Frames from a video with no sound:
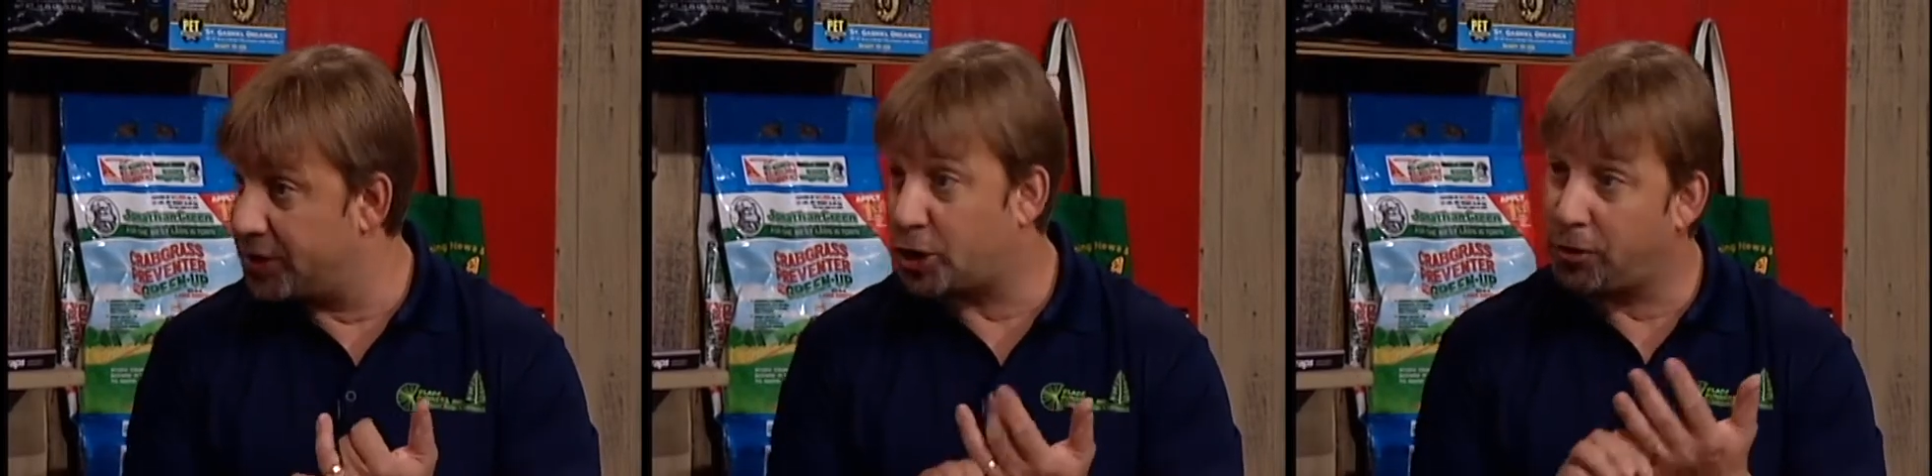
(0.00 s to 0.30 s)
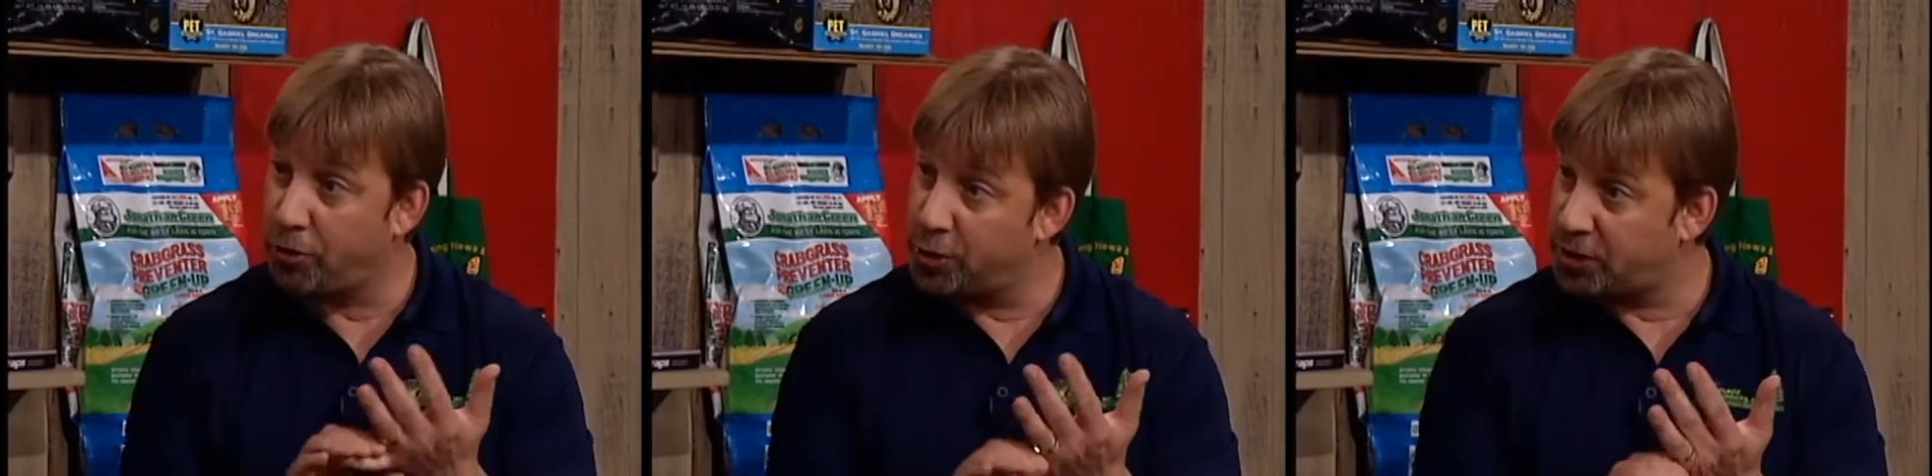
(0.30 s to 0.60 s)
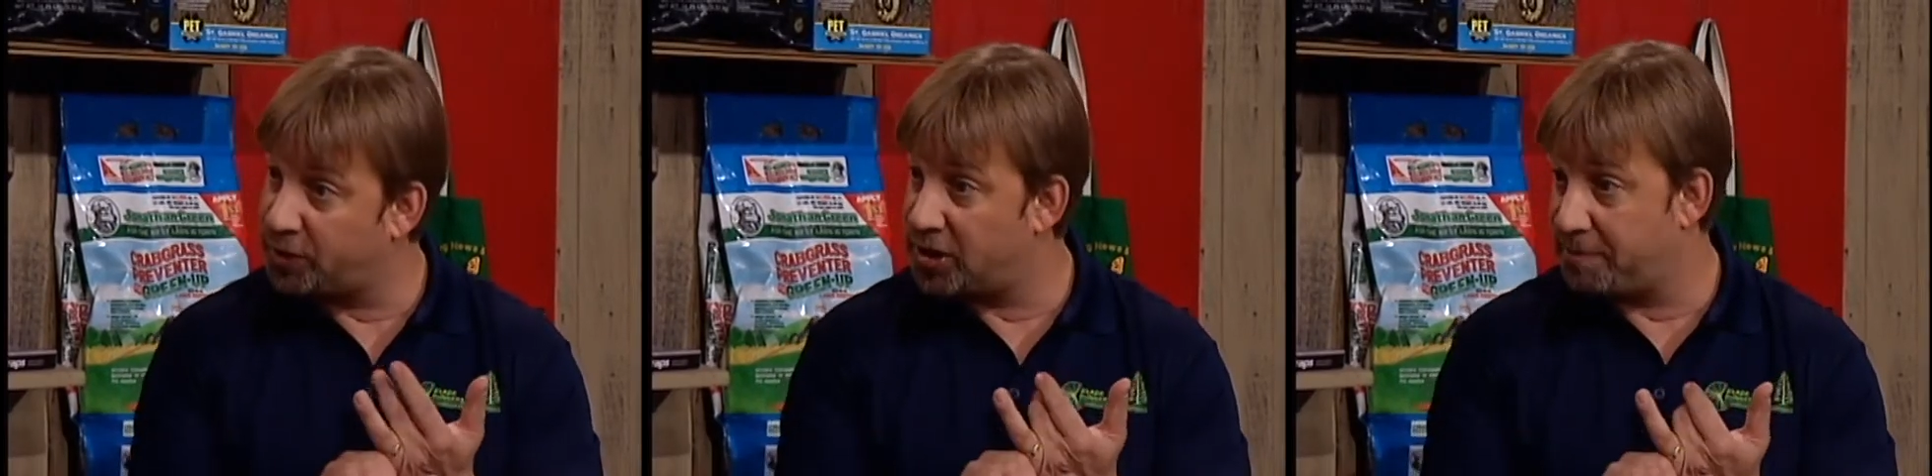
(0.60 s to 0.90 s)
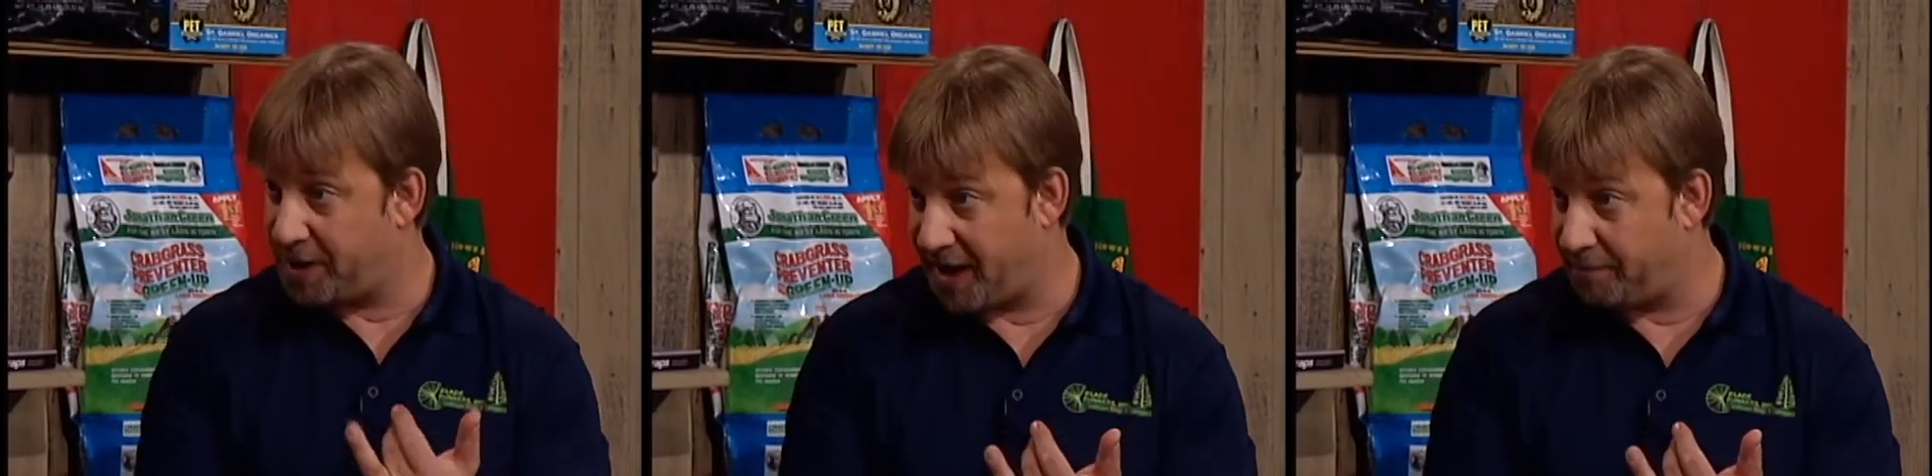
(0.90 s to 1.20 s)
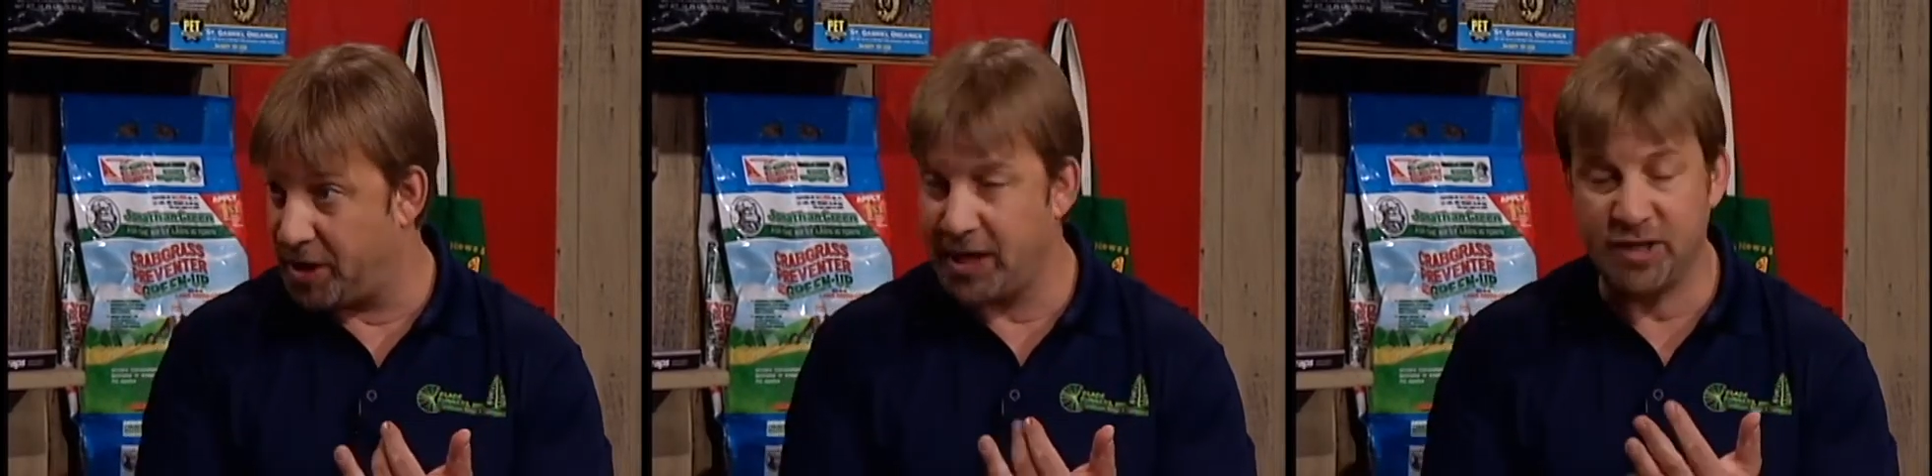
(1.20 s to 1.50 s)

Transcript: It's corrosive to the pavement.